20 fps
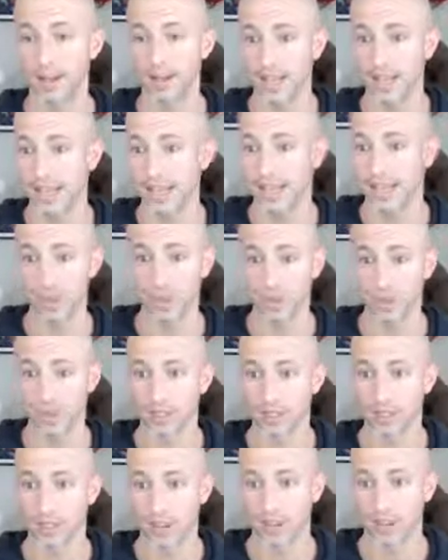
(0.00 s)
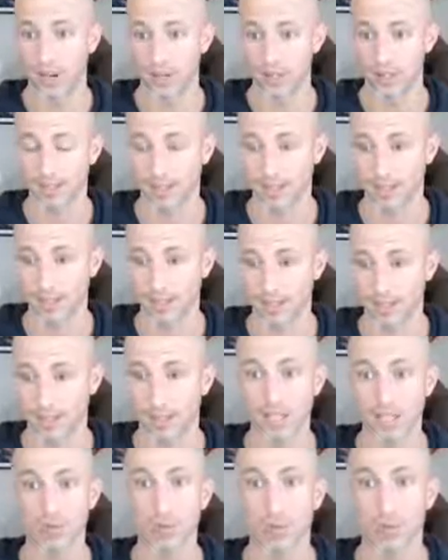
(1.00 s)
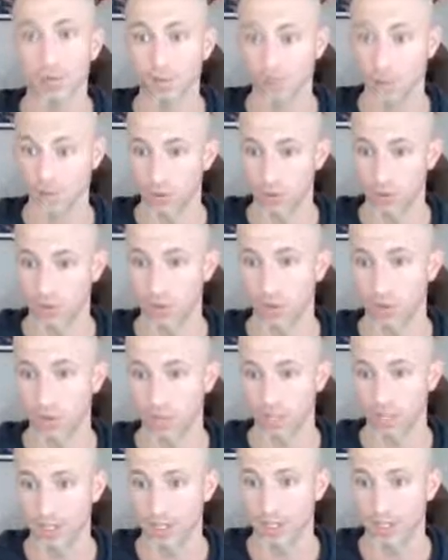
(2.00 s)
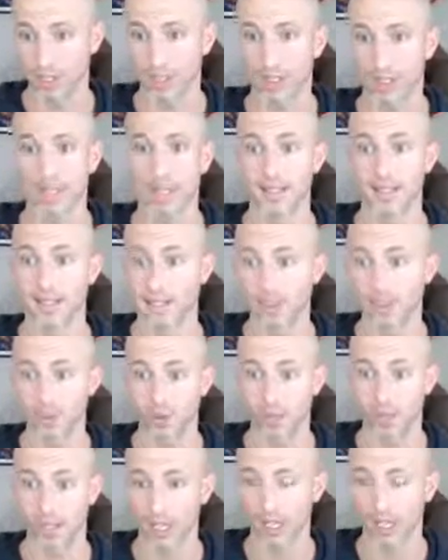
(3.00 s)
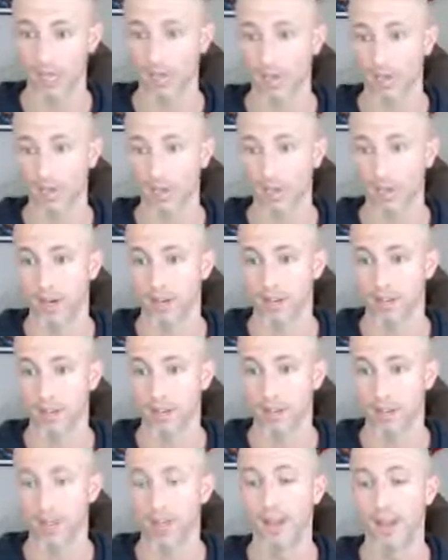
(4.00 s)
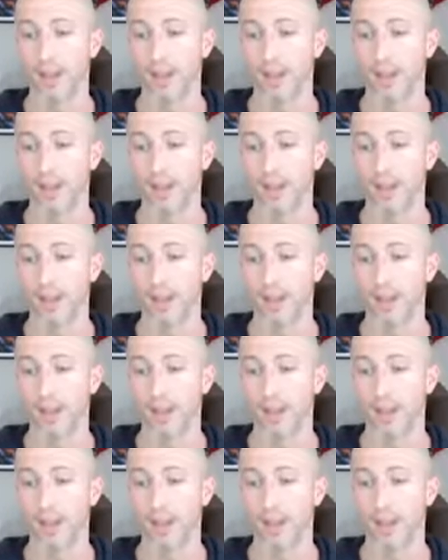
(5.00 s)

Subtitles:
any drugs in her practice and does work with suicidal patients and has a zero negative outcome practice.